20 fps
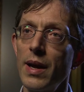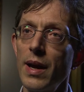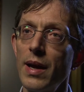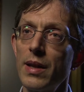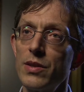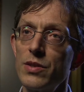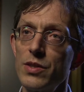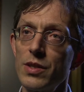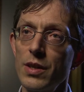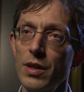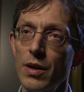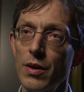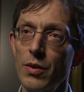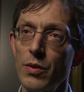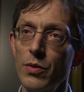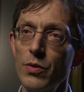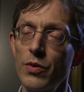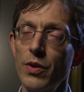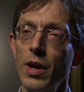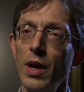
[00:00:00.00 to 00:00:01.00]

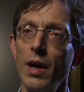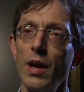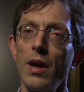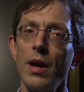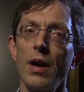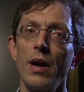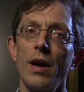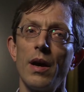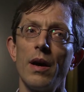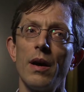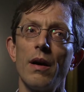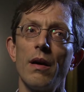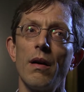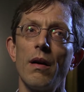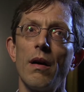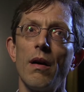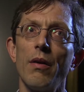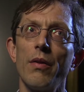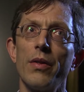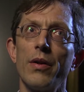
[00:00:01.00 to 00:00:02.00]
NGOs,
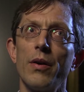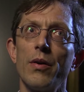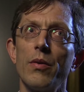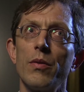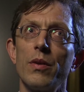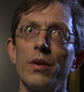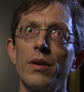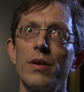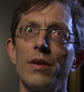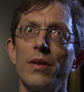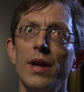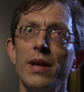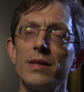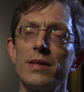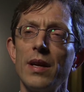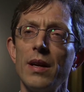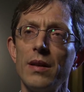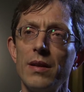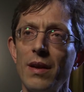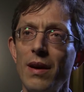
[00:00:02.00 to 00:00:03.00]
although they
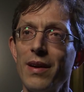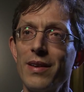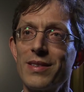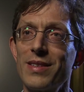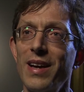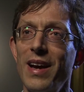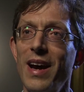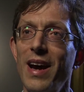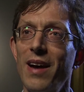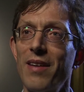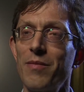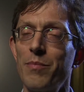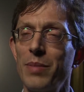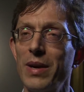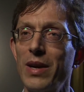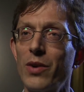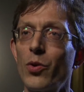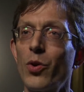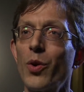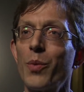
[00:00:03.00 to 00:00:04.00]
tend not to have
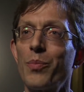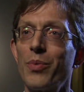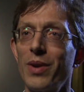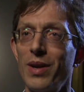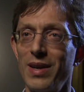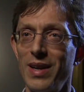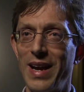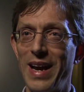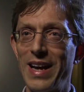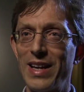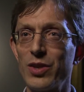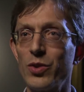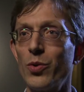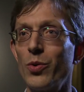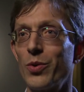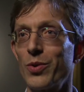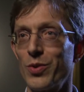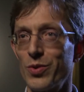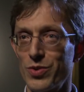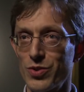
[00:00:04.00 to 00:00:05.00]
big corporate
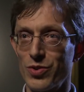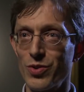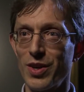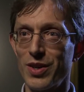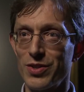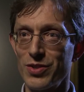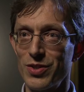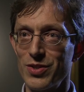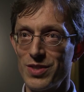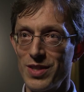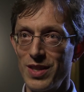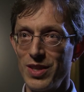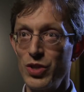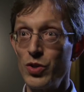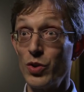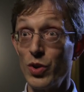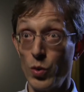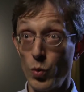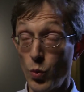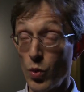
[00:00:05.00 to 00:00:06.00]
headquarters structures that
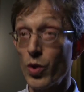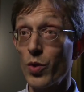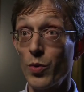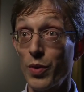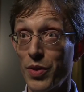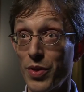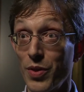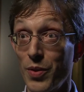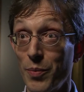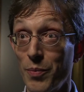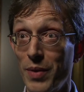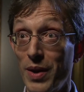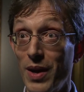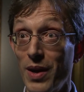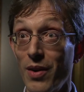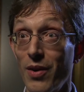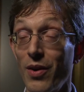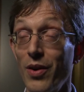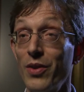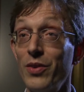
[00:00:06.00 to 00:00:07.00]
you can work with them
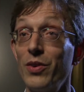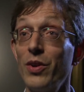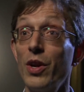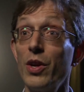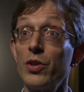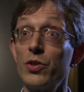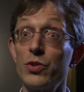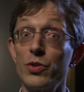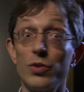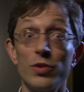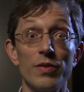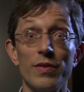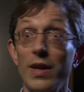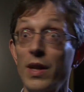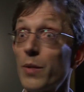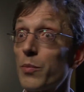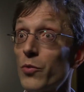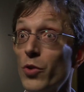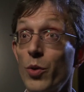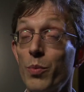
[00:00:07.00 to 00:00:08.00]
on to
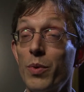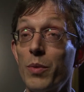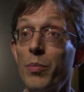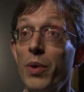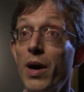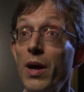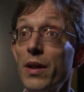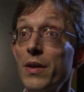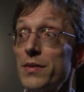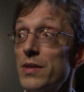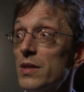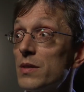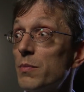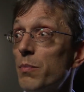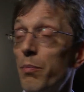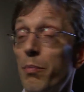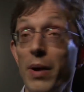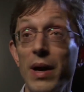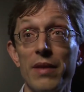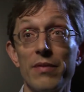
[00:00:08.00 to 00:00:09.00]
develop corporate policies.
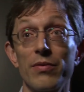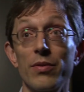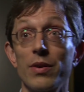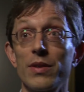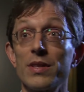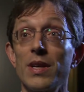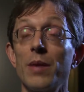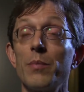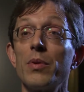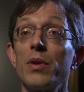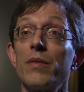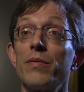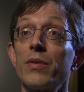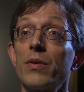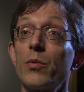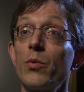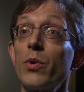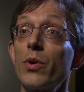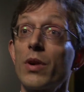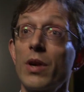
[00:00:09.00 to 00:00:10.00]
But, for example, if
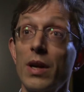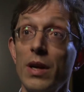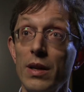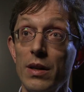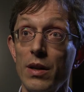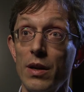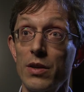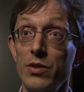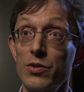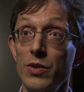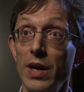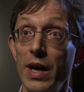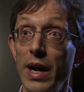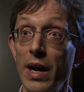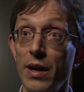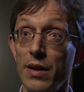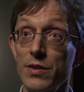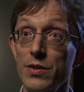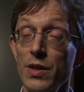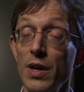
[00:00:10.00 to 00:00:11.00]
you're working in country
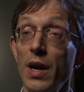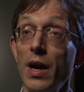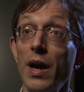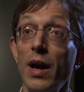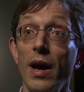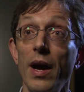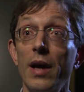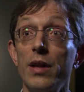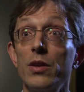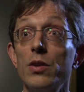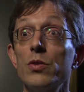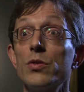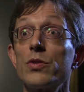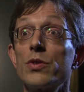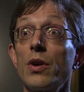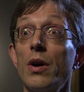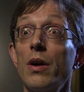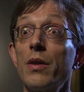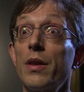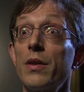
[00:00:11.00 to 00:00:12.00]
X and you
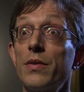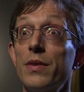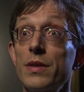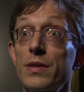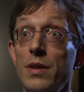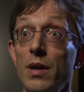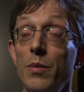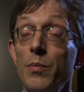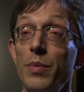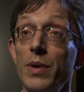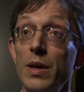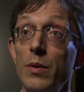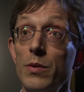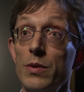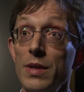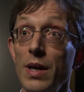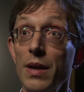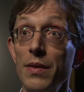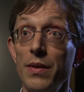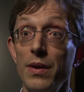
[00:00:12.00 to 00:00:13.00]
saw that this company
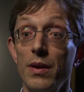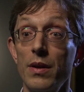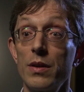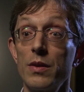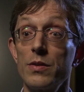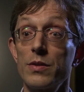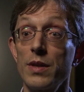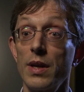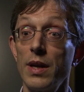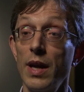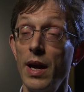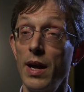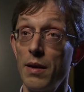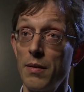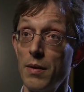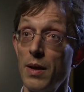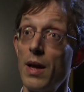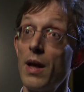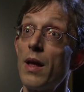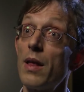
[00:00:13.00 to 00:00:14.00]
was out there and you said,
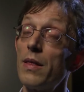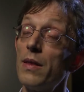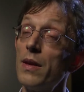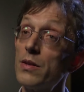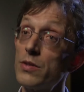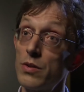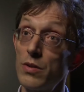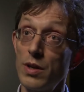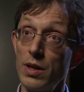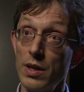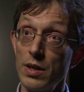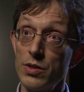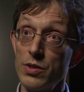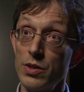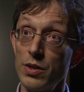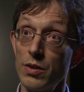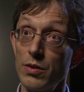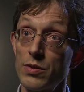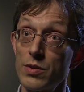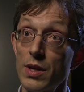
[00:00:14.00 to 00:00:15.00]
hey, these are the
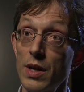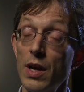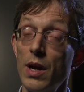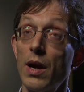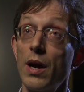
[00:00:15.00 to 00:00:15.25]
issues,